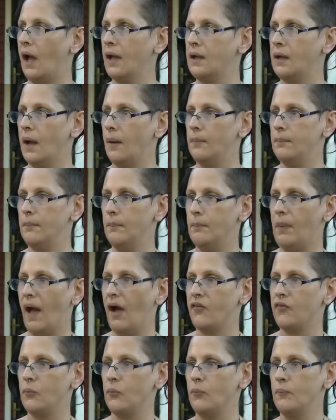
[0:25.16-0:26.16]
I come
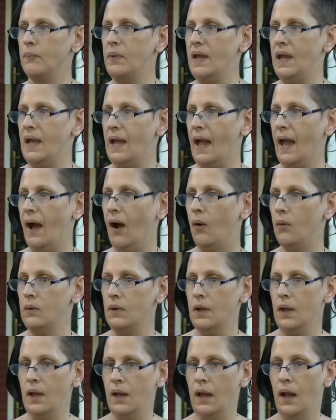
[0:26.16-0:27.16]
back from being out
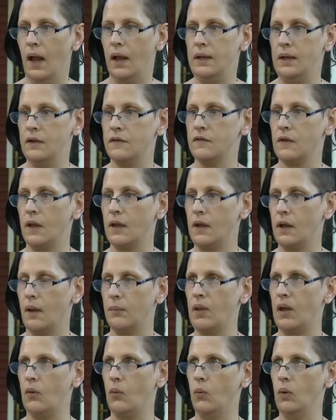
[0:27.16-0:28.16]
and I'm
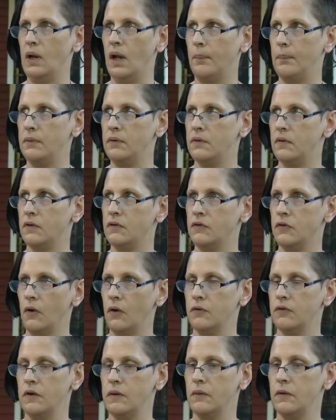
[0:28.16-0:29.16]
like, what happened to the
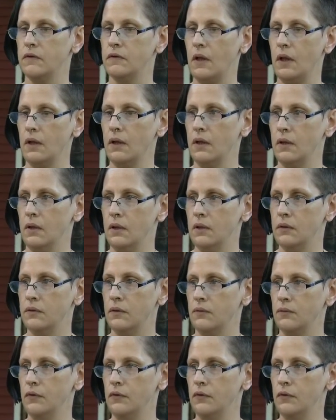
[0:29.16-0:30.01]
church? And he was like, the